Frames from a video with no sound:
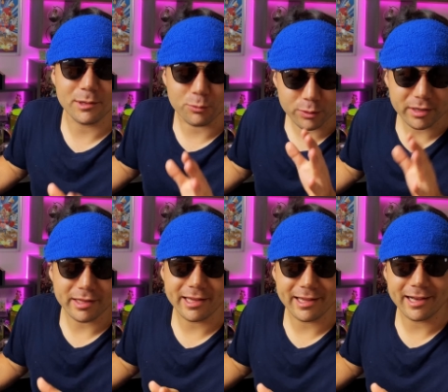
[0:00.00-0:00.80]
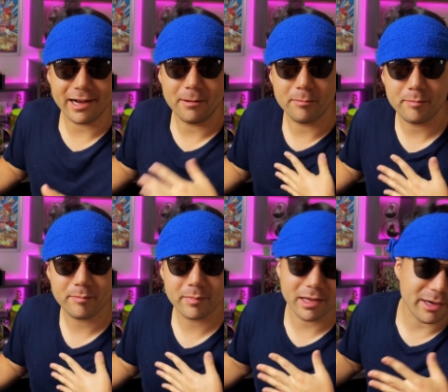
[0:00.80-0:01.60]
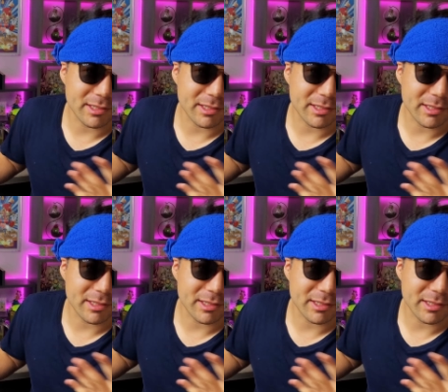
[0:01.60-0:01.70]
really, um, you know,